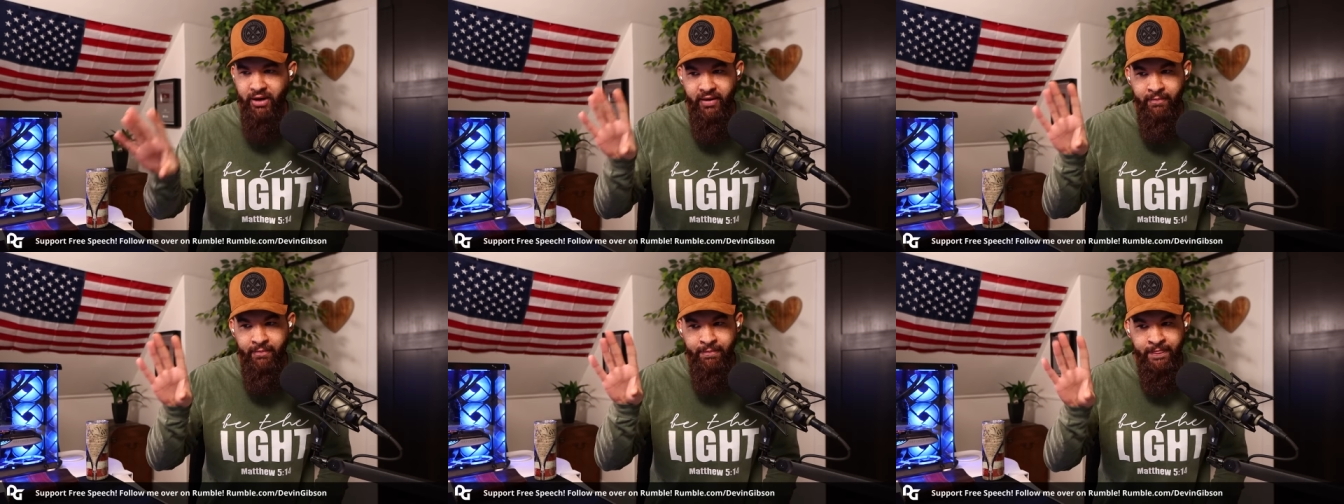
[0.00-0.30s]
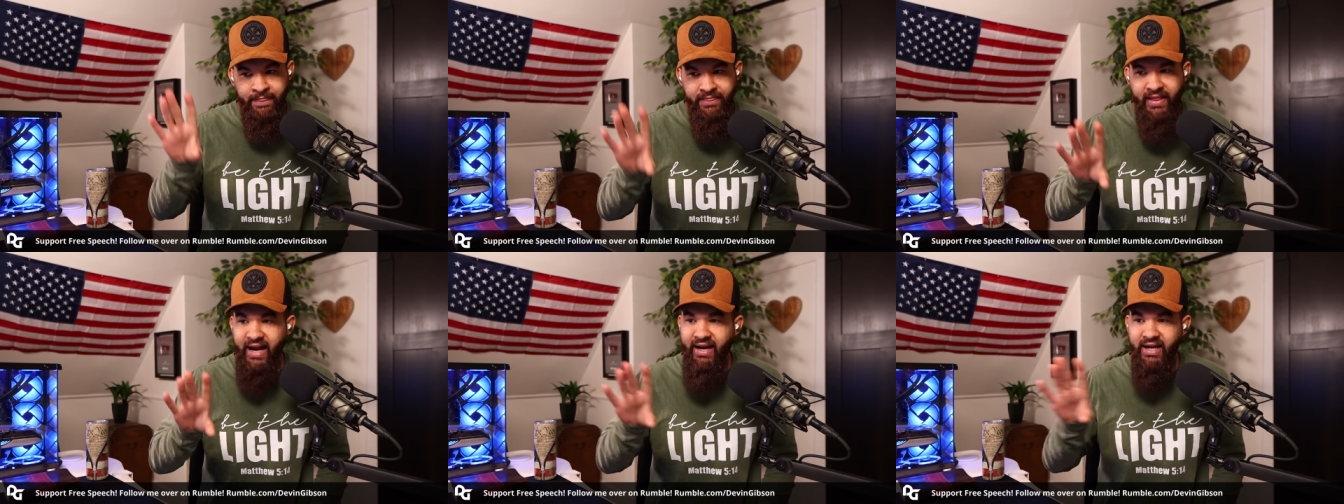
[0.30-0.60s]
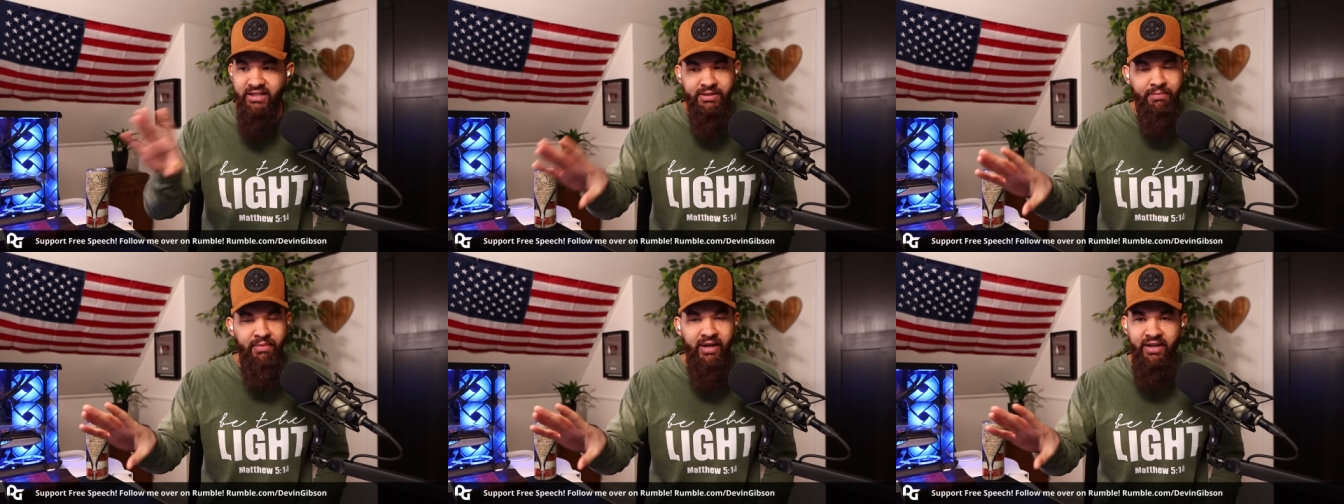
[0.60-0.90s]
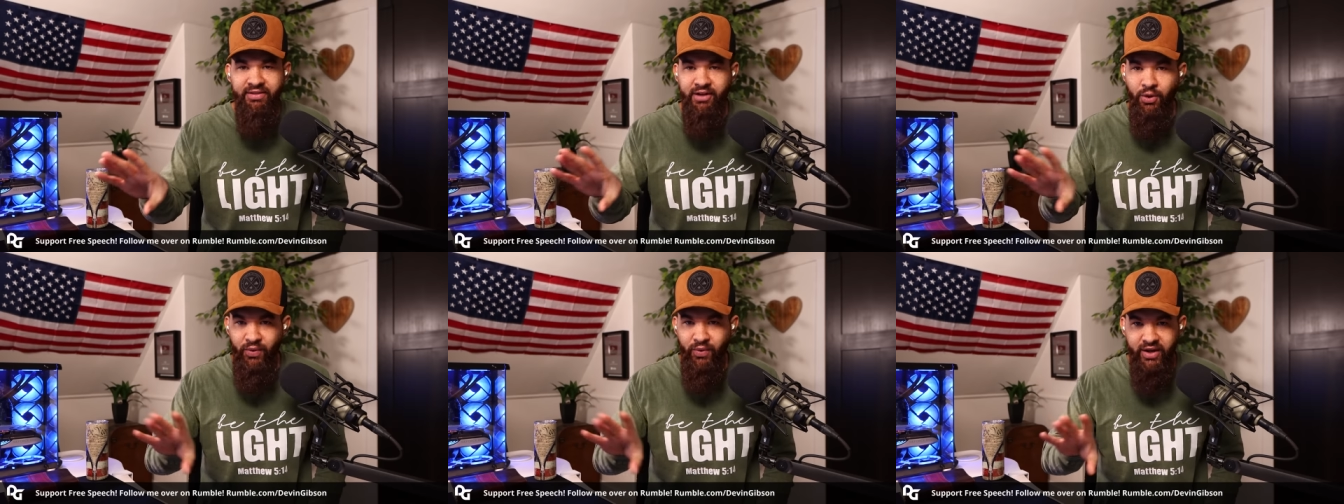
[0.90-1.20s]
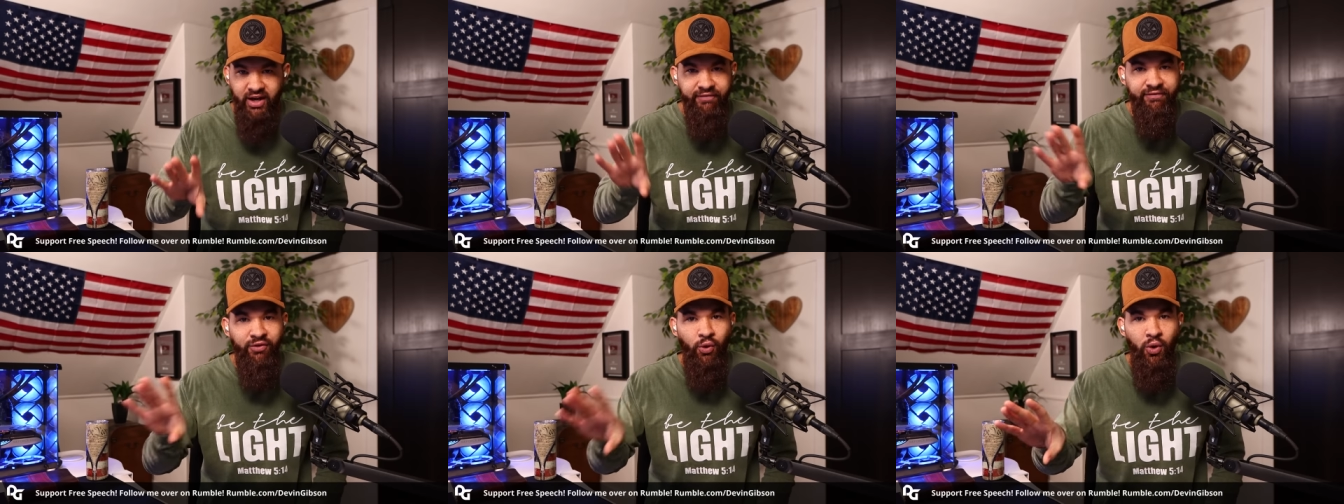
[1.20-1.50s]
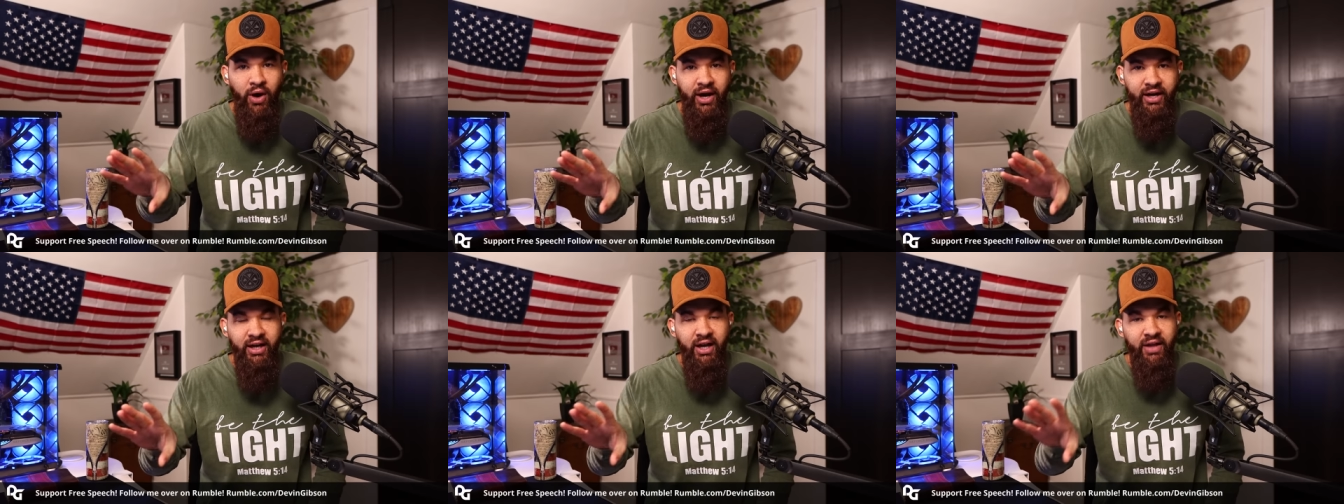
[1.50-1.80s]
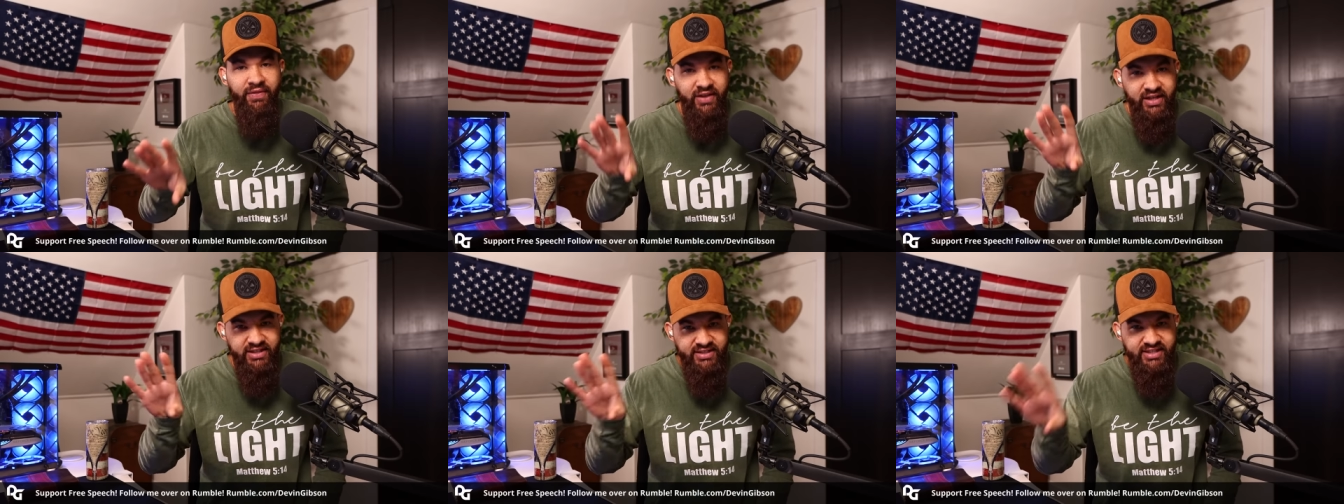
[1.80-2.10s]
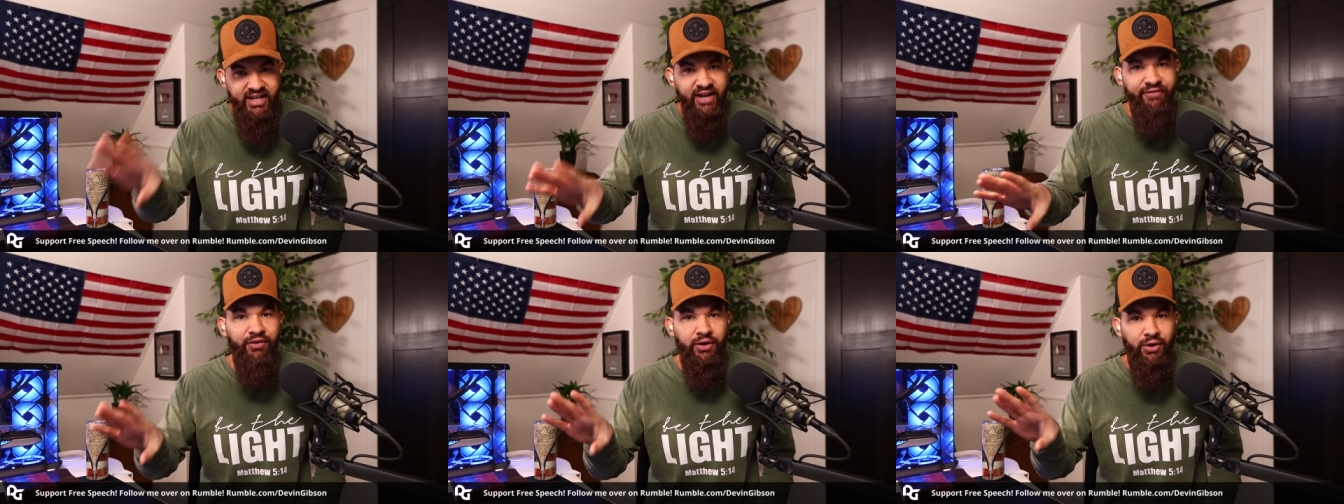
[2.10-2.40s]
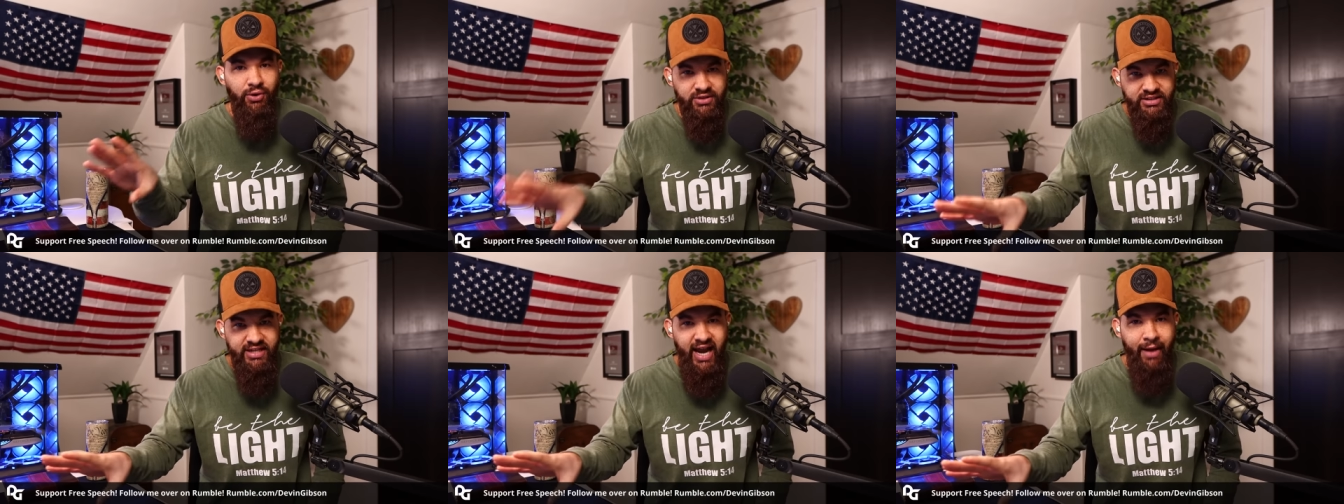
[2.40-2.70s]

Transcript: but that doesn't mean that we avoid these difficult